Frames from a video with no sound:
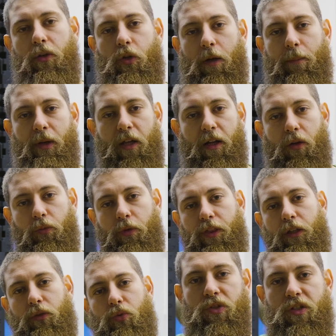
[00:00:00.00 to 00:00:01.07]
You can play around with
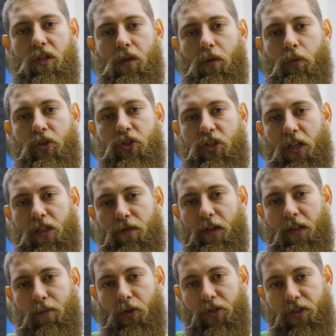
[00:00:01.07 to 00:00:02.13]
that to see which stance
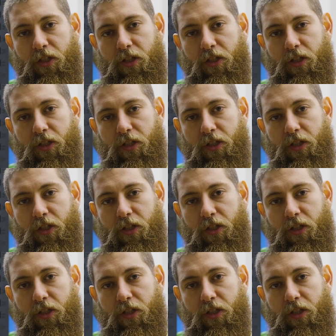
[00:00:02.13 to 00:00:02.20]
feels more